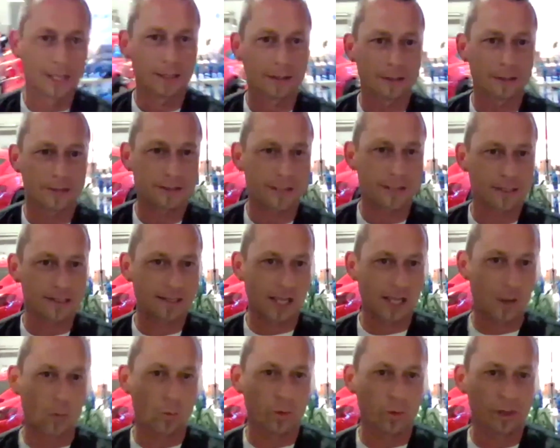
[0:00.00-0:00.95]
This is
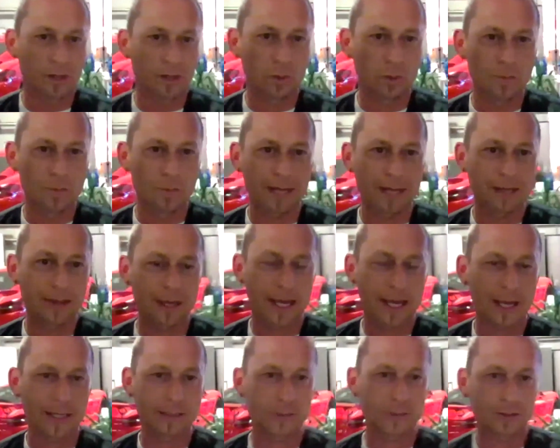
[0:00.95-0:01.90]
we made
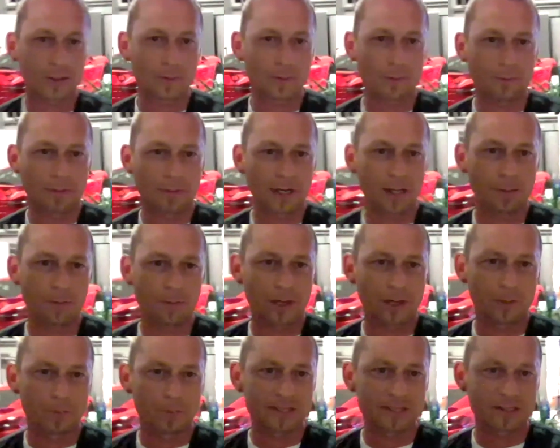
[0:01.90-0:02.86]
that. My
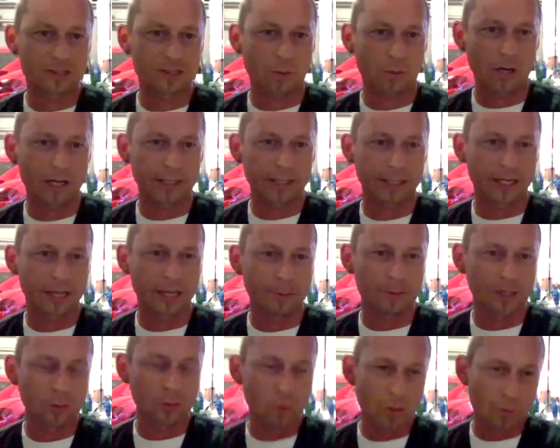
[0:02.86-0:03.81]
business partner and
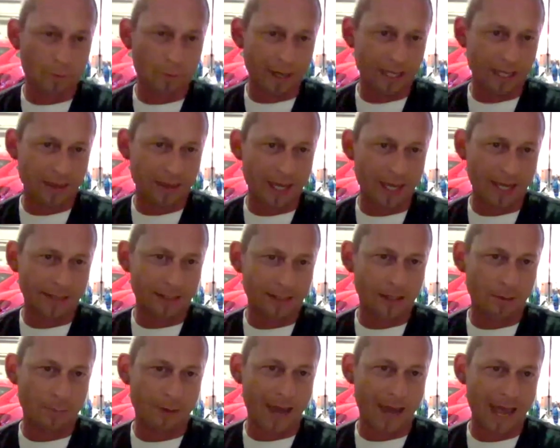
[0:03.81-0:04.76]
me, we made that in
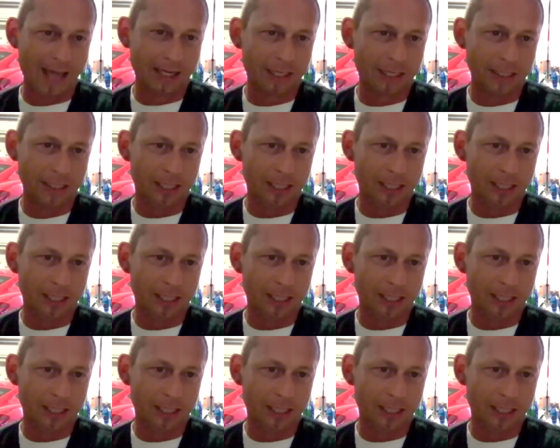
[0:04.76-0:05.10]
the back.